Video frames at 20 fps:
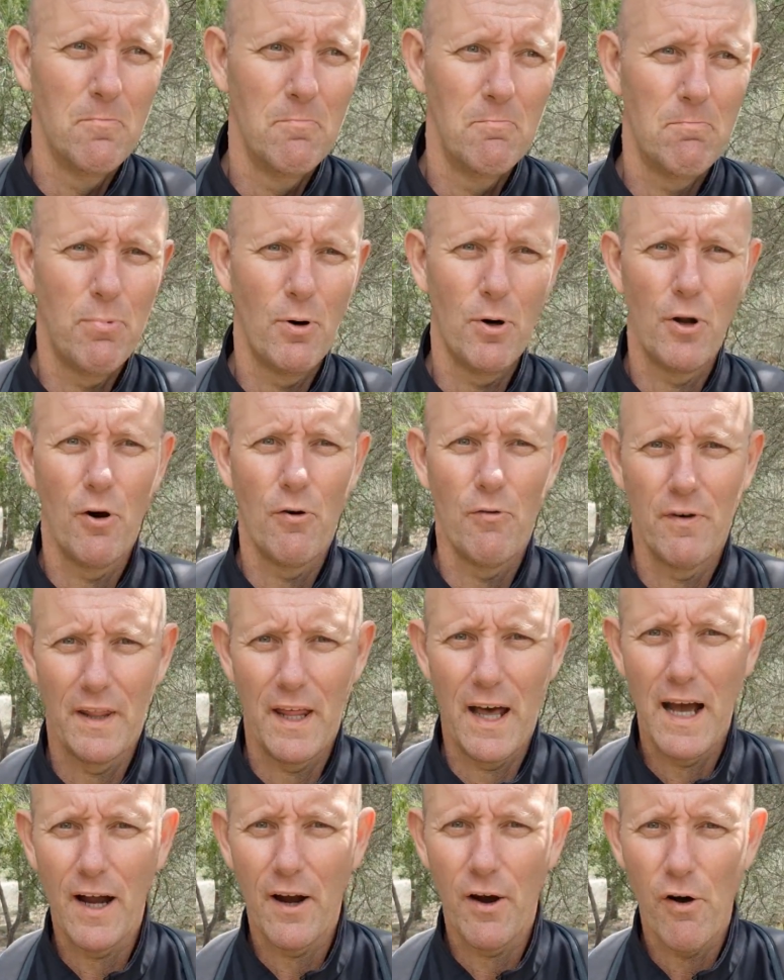put over the
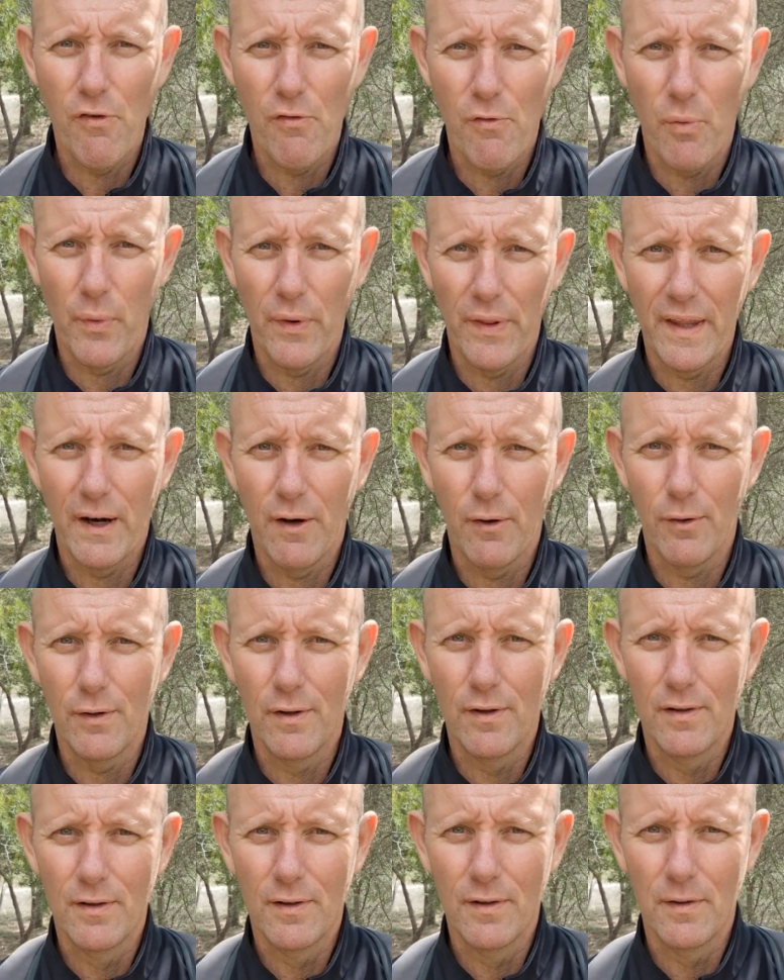hangover without
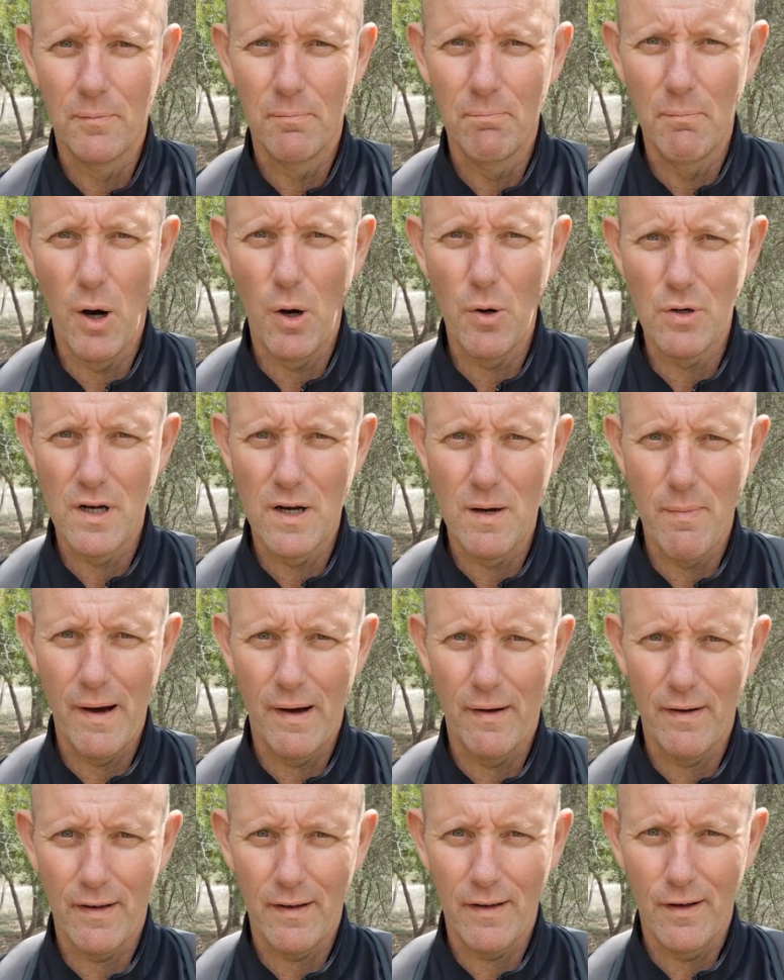moaning
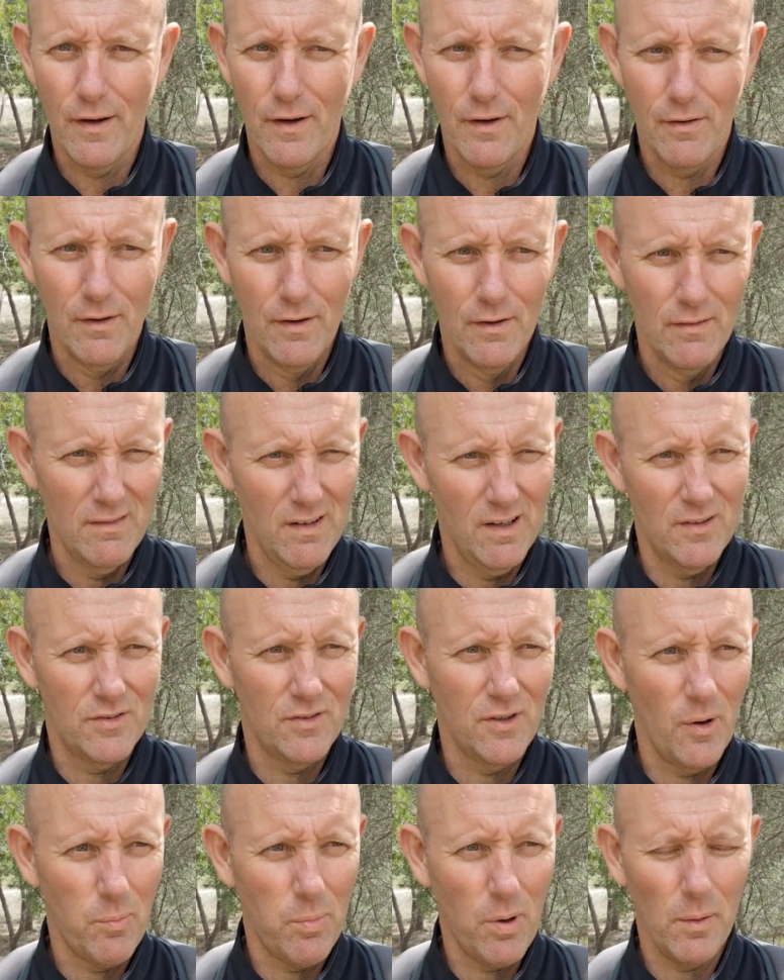about it. You know that's
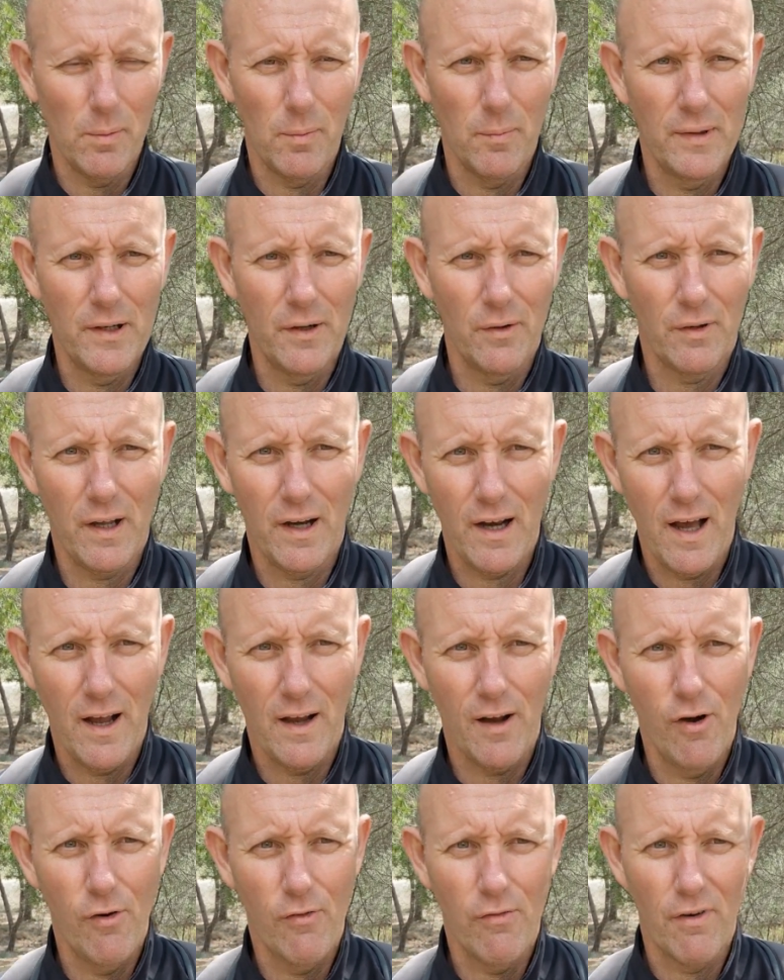no problem. I don't get a
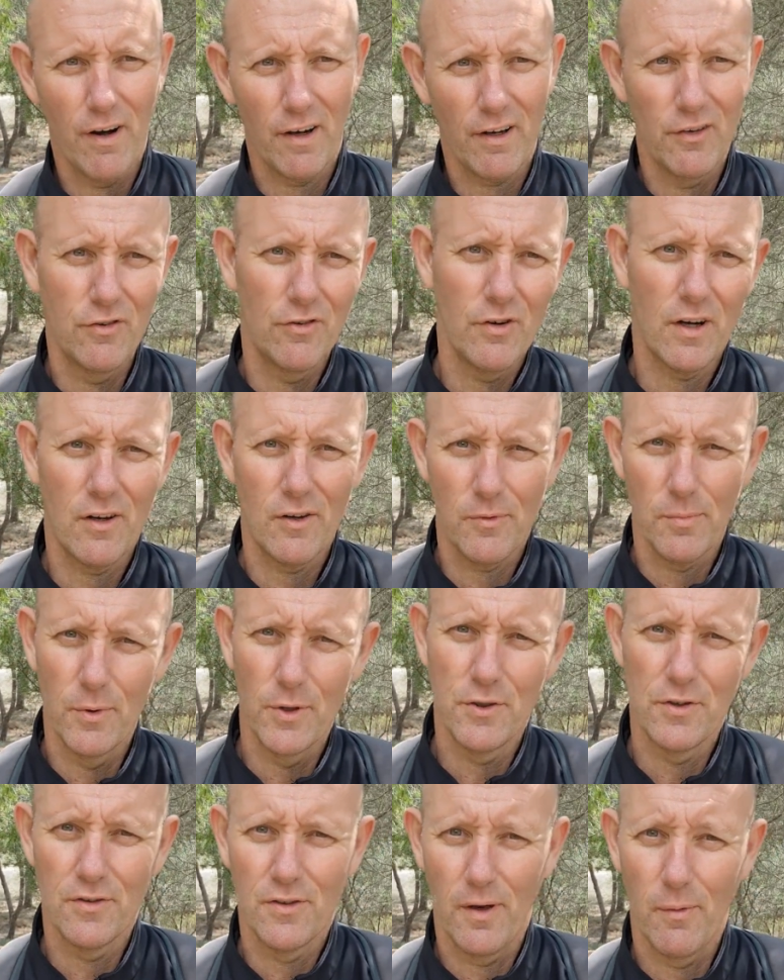hangover. I can drink as
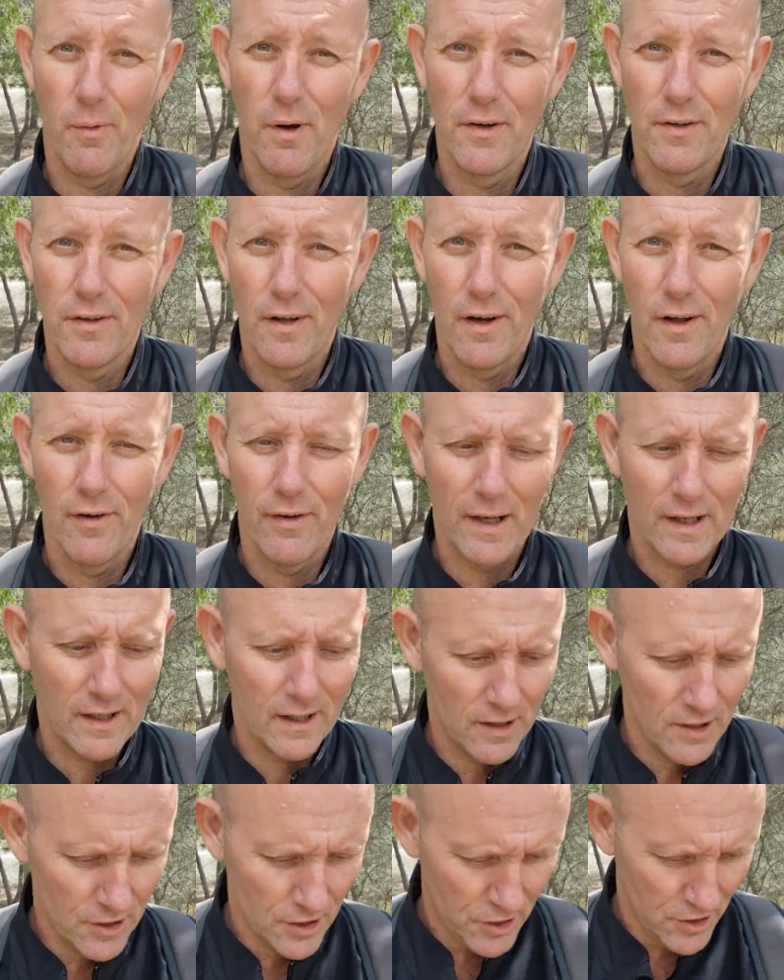much as I want. You know that
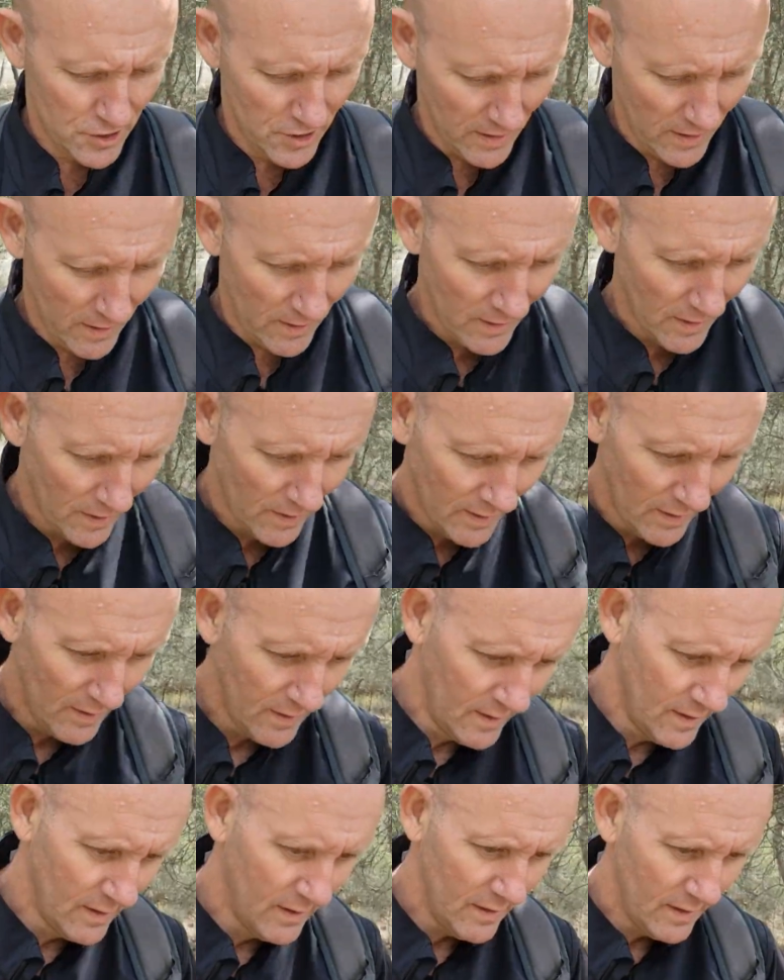kind of shit.
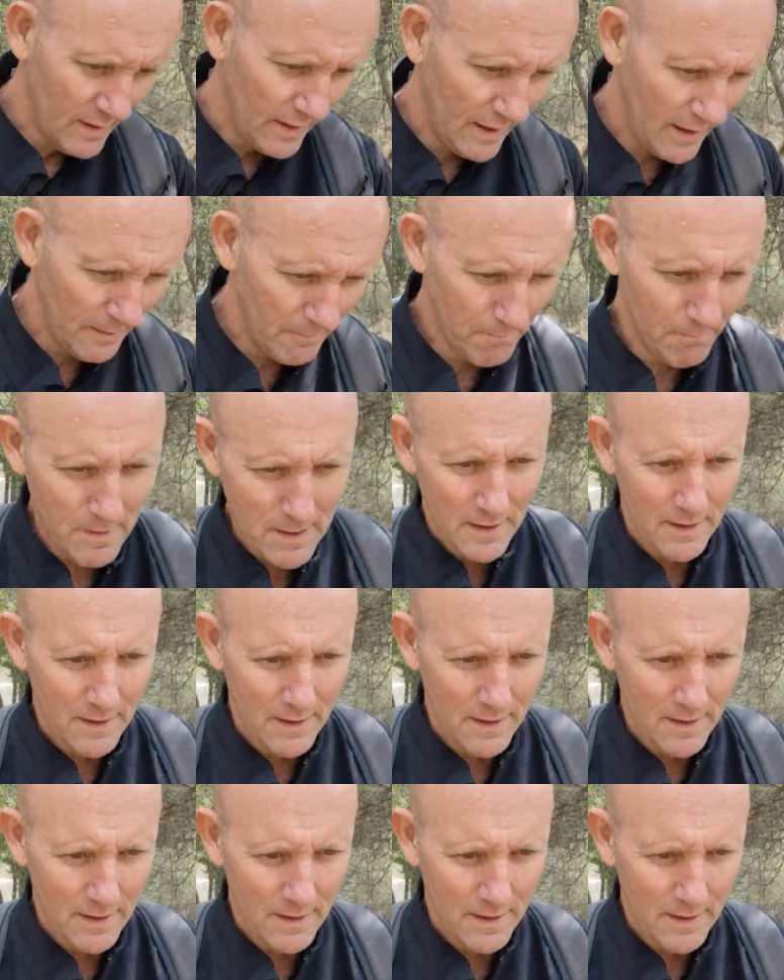Um,